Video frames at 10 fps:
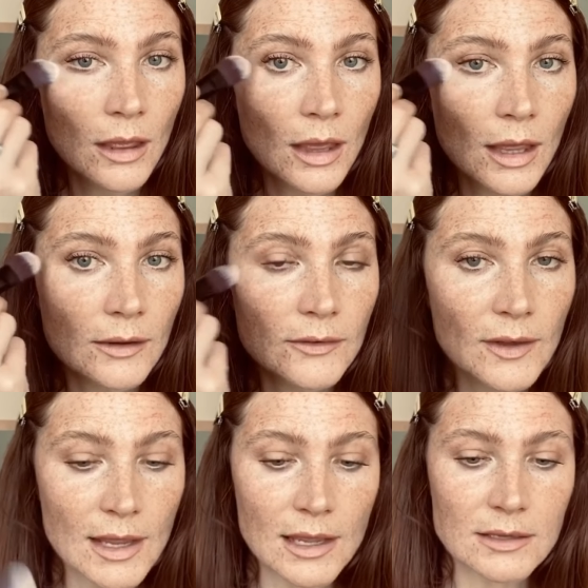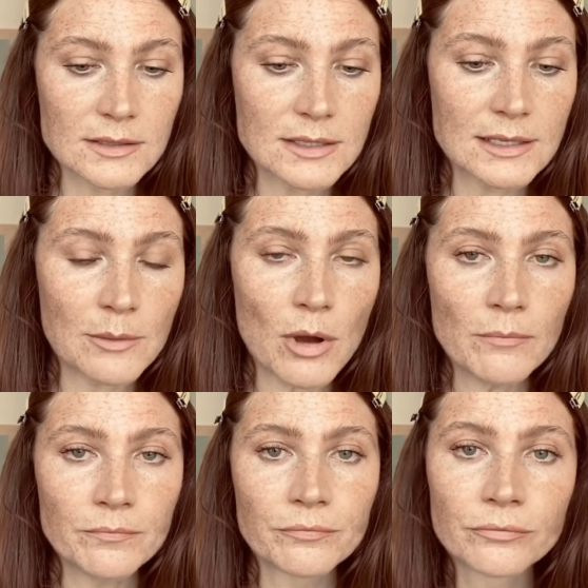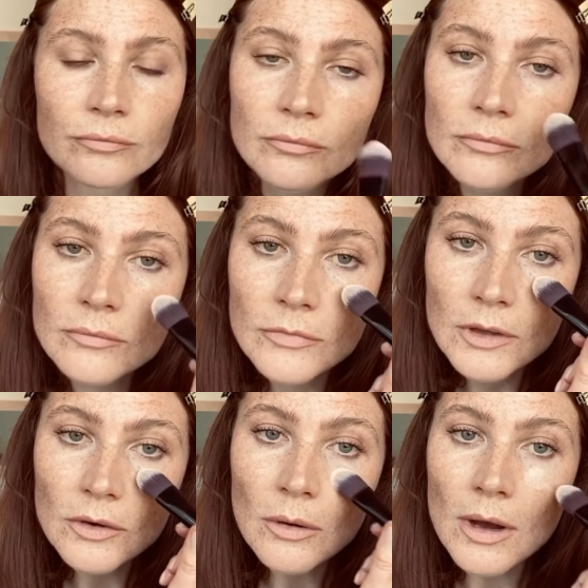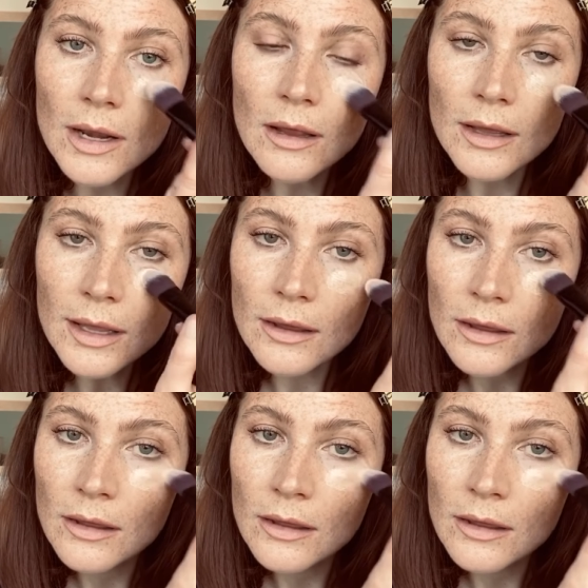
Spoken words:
It's a sizzly one, which I quite like.